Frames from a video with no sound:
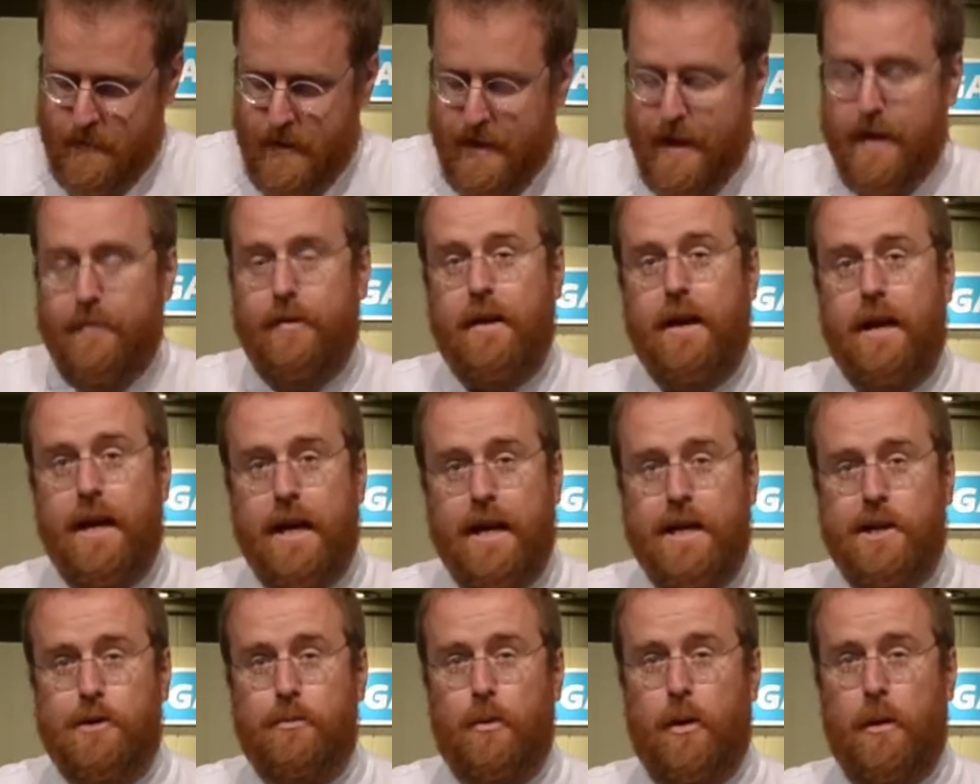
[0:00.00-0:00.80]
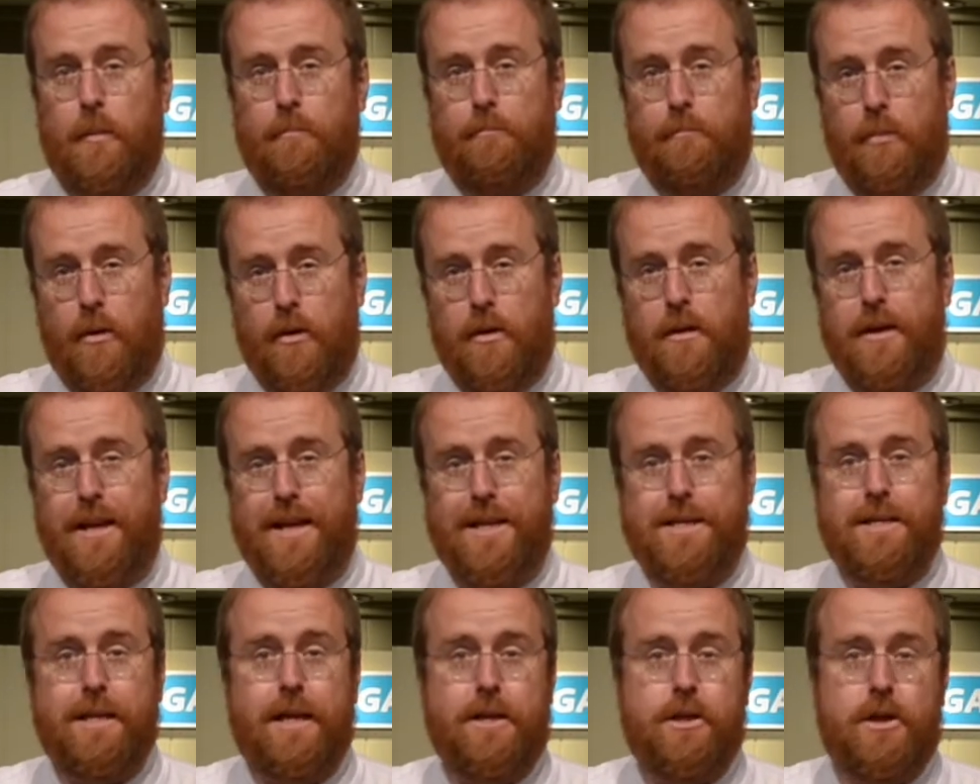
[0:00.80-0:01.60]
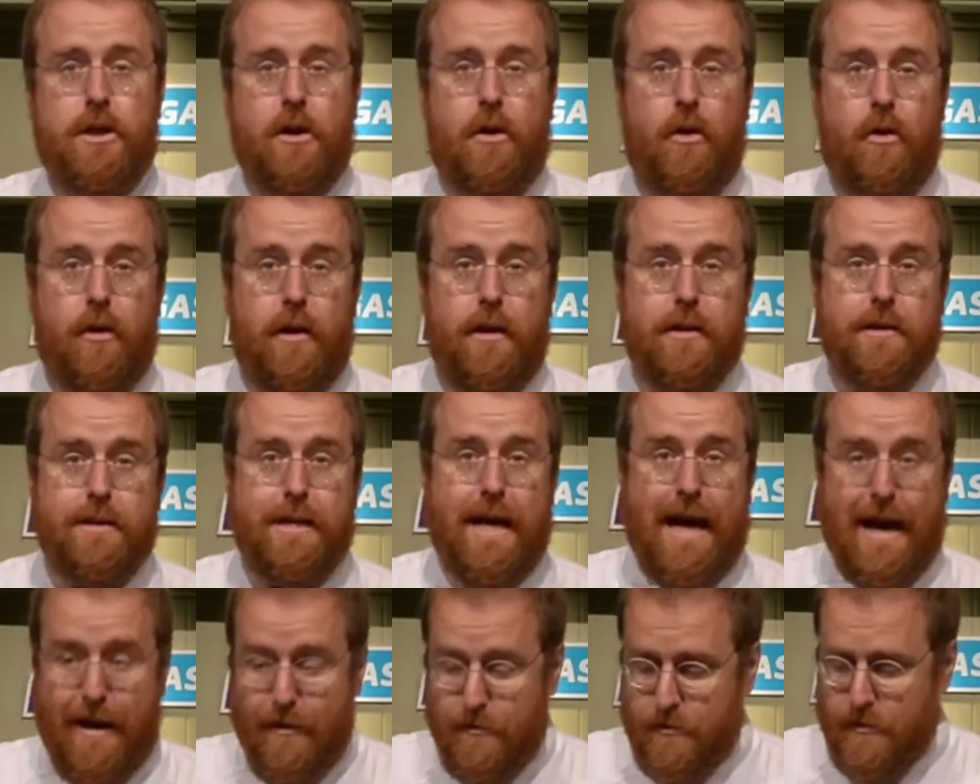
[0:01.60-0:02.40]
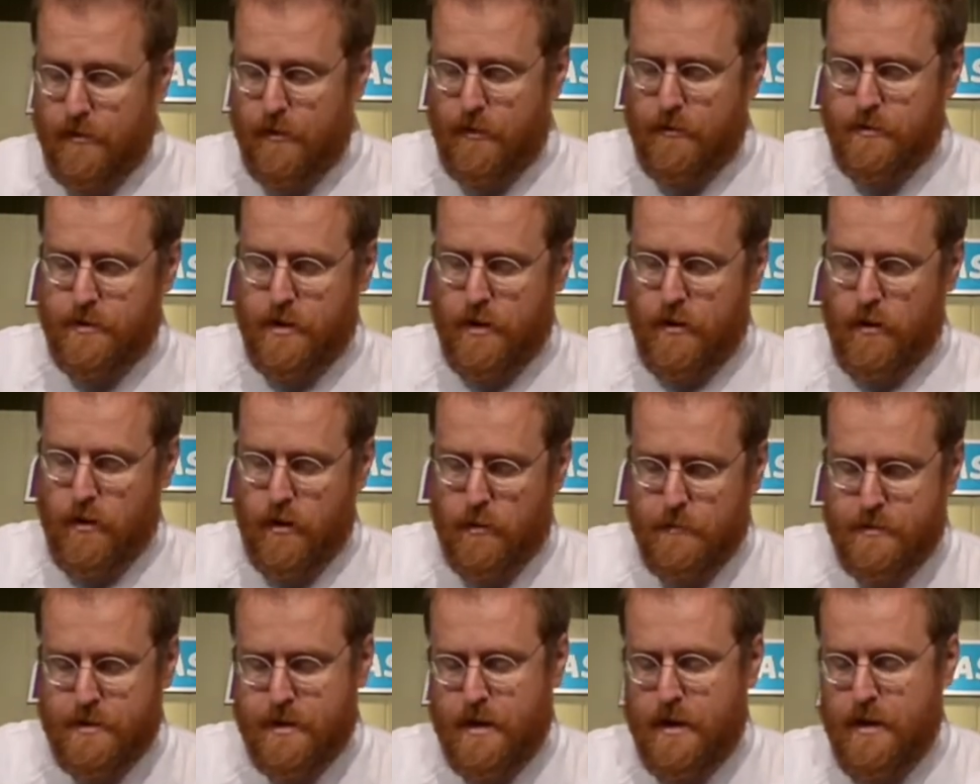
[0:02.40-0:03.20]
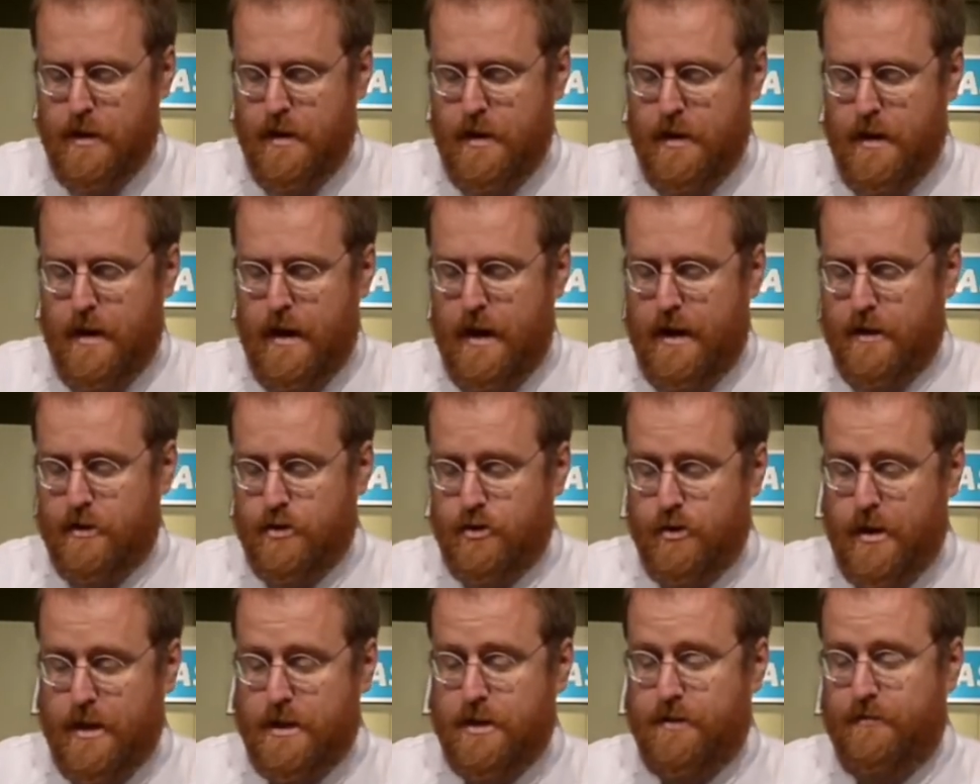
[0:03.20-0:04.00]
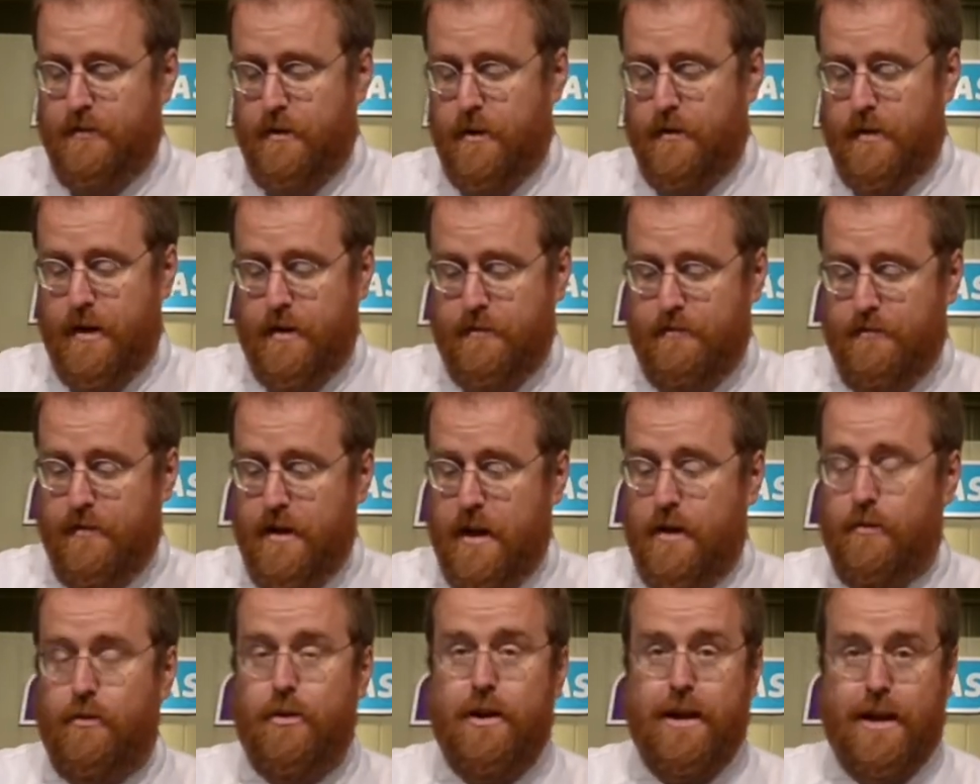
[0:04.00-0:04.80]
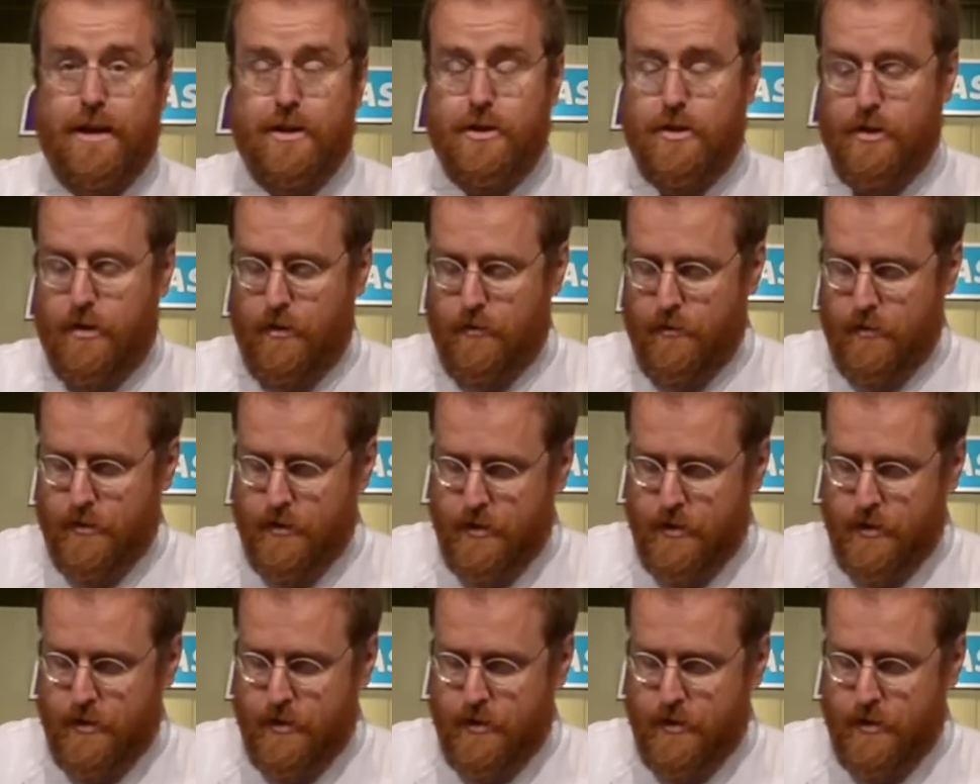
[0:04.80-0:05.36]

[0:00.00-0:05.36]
And again, the heat will pull the essential oils out of those herbs and transfer that flavour into your